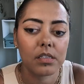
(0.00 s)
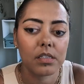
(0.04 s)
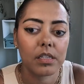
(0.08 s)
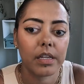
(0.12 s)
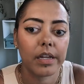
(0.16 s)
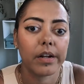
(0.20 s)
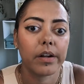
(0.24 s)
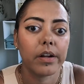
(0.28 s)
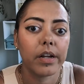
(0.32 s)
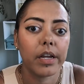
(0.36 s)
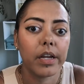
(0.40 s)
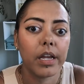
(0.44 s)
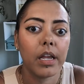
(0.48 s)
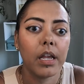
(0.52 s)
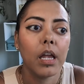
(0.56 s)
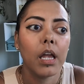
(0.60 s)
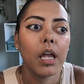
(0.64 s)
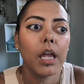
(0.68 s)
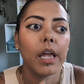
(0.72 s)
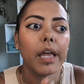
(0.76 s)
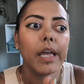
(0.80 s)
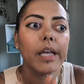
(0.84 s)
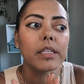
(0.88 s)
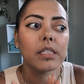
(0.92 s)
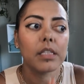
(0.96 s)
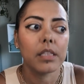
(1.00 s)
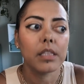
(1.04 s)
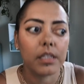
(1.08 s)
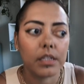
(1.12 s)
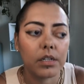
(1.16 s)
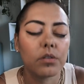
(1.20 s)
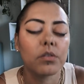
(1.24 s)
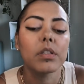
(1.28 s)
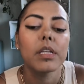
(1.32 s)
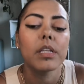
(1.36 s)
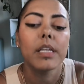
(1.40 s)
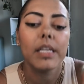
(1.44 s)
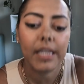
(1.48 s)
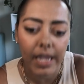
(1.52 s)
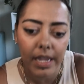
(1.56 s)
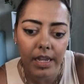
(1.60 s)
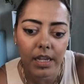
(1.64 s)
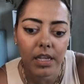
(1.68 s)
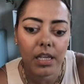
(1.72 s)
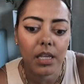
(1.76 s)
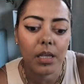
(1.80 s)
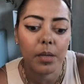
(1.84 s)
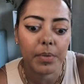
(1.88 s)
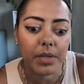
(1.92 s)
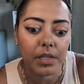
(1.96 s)
scary. It's literally
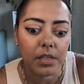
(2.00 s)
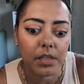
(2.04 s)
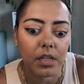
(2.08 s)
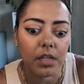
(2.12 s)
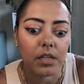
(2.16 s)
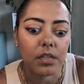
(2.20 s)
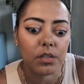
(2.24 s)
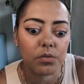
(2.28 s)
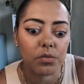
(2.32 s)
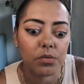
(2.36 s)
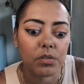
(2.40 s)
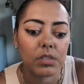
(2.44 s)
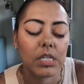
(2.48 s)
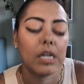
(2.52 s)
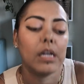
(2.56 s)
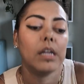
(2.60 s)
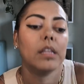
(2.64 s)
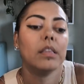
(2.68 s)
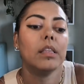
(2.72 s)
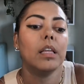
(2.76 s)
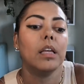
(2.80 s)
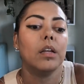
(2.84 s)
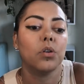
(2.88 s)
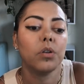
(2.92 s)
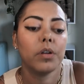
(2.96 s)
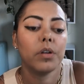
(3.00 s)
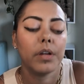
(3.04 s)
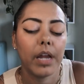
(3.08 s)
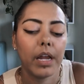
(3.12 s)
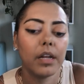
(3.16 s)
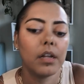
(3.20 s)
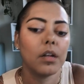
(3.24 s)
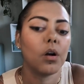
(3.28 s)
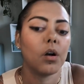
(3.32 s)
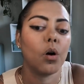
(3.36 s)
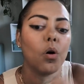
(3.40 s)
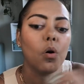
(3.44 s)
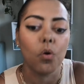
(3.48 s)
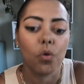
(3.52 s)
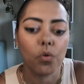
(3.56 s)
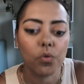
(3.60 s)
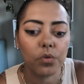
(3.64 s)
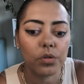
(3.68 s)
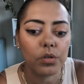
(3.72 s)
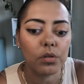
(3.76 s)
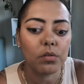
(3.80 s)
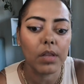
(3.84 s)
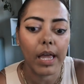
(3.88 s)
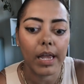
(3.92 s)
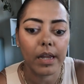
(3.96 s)
gatekeeping, like you said. They created a whole
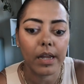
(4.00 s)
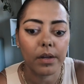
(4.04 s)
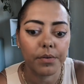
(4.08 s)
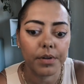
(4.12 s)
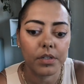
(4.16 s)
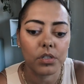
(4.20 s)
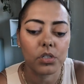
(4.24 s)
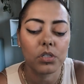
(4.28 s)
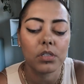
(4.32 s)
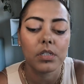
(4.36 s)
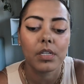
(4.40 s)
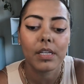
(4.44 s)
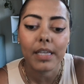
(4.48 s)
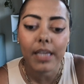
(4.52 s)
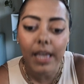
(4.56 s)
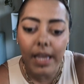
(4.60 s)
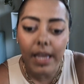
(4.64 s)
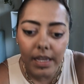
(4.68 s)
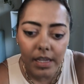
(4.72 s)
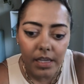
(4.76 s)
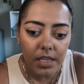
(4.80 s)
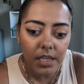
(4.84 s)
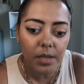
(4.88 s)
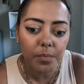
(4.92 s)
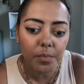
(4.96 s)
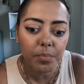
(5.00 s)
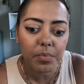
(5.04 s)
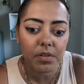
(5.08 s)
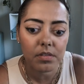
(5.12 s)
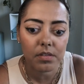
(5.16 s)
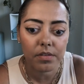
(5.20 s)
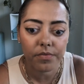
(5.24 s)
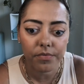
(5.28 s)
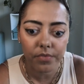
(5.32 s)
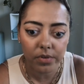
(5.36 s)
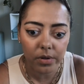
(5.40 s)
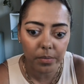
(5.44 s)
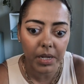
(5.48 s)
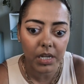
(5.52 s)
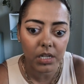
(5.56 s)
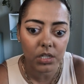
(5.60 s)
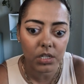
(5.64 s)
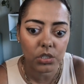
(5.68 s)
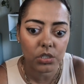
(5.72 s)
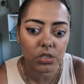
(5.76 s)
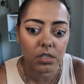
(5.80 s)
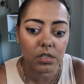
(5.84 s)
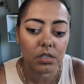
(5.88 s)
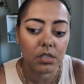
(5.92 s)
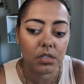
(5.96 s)
new language to gatekeep this
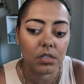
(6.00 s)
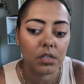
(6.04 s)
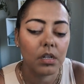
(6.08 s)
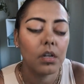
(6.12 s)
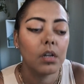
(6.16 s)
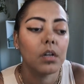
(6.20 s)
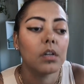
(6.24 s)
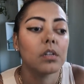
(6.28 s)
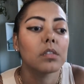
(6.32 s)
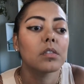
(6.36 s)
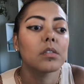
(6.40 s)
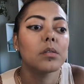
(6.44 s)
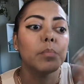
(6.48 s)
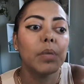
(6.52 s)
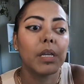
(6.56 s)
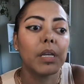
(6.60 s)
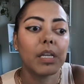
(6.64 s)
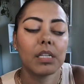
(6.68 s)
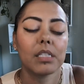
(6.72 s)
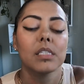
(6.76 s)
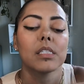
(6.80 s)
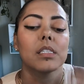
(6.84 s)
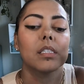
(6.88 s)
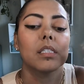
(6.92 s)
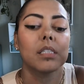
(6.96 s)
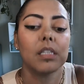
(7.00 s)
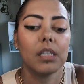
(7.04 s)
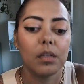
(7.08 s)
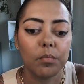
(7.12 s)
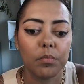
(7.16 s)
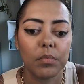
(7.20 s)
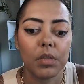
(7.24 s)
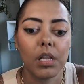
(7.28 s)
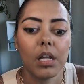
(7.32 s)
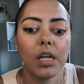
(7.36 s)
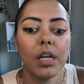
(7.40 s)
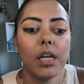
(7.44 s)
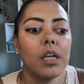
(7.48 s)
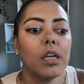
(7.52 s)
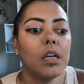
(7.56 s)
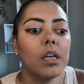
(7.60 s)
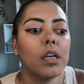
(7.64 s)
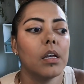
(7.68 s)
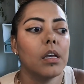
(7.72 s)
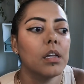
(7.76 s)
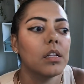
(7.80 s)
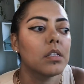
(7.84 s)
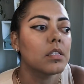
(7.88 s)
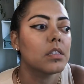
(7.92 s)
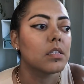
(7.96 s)
information to make it seem like
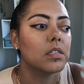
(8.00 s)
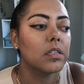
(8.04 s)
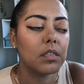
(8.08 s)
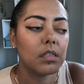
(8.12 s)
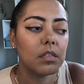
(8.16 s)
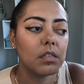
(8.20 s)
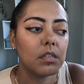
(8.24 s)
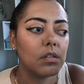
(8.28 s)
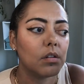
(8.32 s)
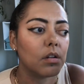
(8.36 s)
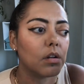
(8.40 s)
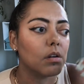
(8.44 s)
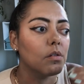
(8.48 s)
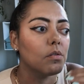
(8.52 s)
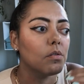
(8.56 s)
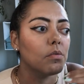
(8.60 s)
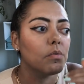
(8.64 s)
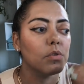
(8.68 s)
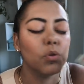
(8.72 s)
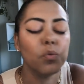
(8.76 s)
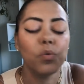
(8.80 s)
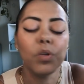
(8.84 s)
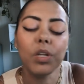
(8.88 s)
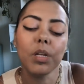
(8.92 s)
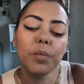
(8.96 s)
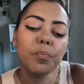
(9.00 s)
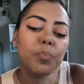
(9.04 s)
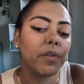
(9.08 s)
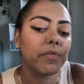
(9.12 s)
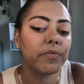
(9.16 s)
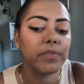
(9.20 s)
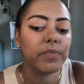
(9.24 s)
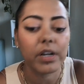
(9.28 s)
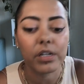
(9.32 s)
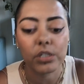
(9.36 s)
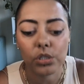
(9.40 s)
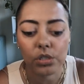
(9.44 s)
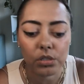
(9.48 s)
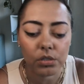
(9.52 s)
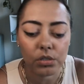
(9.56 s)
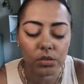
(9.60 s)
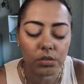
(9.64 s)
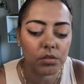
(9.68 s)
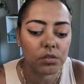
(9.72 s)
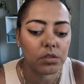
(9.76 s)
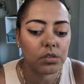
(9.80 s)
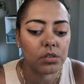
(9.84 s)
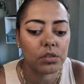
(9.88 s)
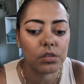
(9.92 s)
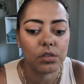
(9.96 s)
it's you know you need
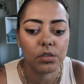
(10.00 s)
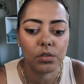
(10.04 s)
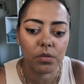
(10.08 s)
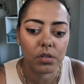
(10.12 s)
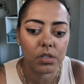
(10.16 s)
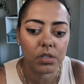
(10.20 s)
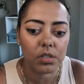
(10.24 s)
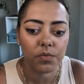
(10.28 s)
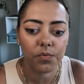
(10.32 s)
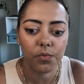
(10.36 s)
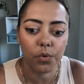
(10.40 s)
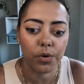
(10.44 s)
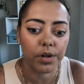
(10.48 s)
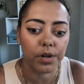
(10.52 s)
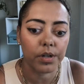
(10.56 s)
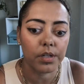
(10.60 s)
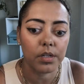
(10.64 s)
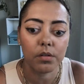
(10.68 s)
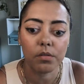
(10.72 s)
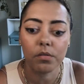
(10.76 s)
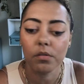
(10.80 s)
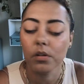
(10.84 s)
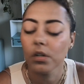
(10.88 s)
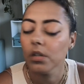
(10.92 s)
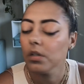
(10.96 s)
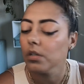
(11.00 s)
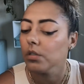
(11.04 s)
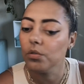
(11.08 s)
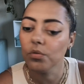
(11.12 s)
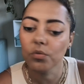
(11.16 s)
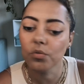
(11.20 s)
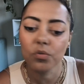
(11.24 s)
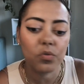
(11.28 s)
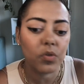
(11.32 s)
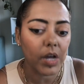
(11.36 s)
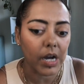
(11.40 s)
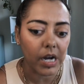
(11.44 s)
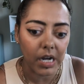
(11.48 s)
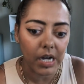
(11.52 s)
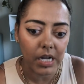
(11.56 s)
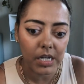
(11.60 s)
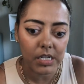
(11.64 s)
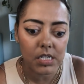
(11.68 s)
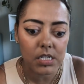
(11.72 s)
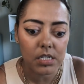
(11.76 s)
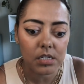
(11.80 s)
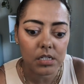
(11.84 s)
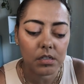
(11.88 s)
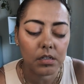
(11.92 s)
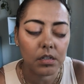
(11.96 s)
professionals to do this for you. You do
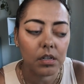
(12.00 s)
not.